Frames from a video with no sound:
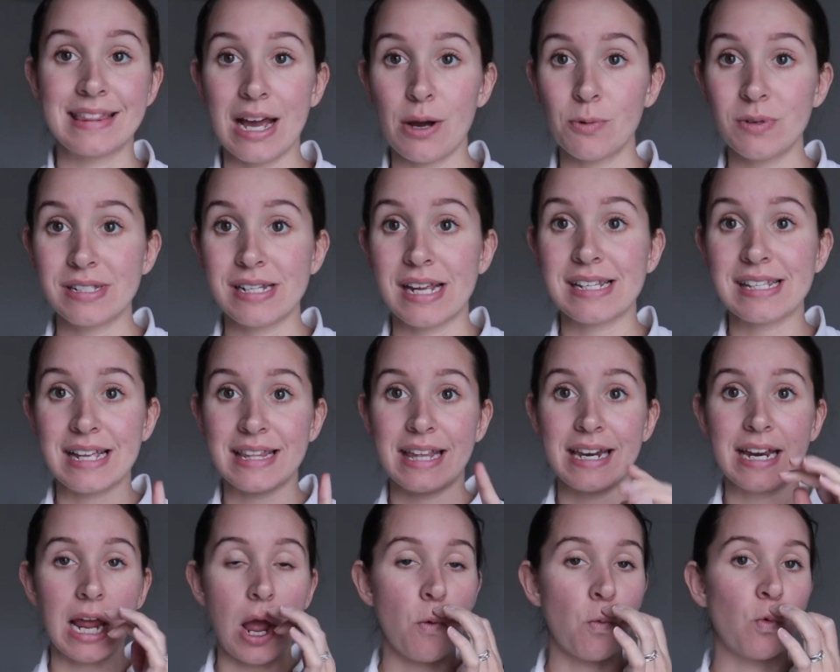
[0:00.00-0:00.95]
That was nice. And
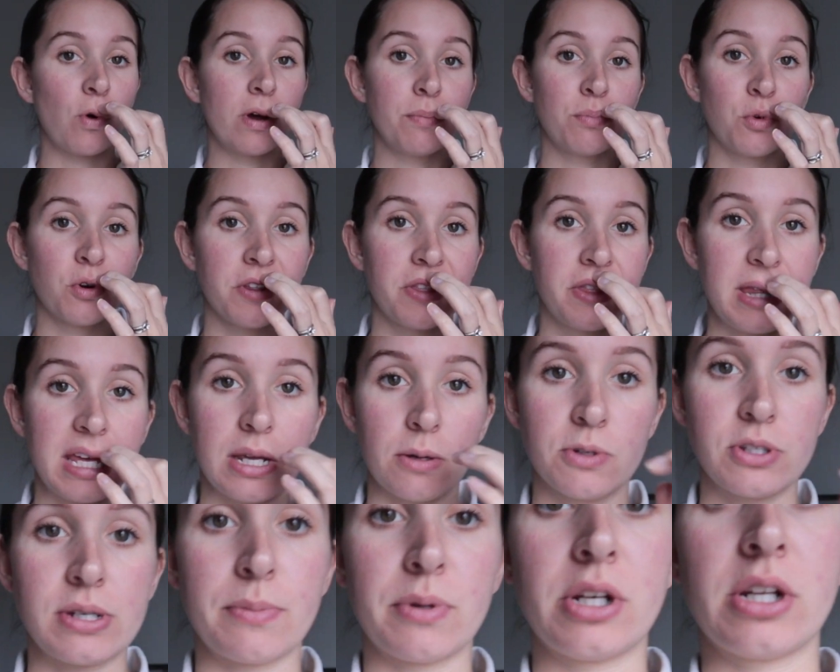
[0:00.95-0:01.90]
then I got one more thing,
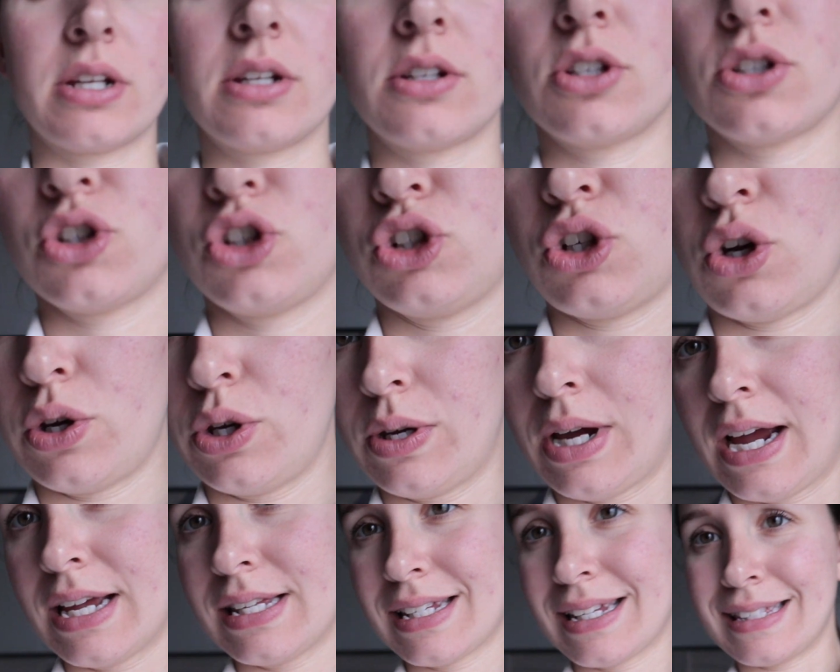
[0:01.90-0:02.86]
which I'm going to show you
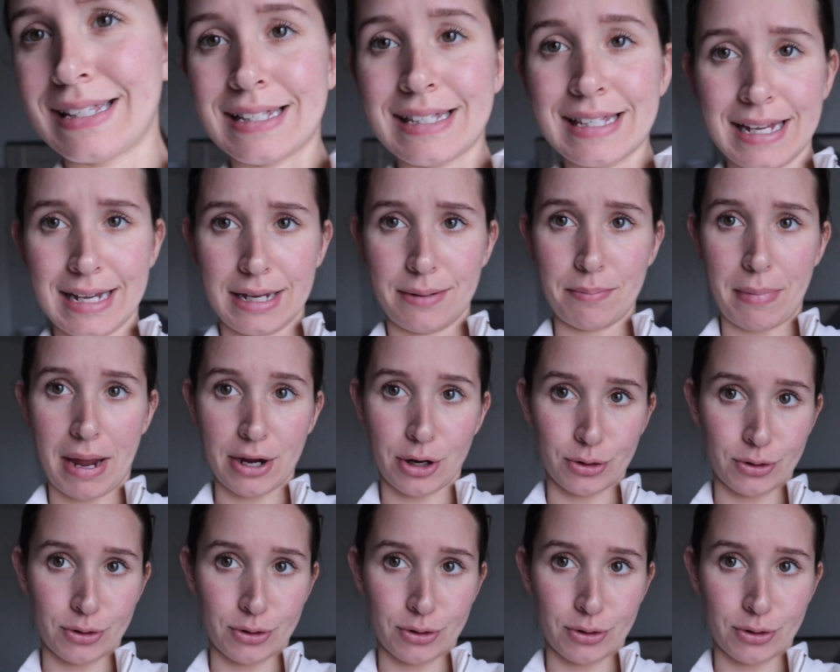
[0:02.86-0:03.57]
guys because it's in my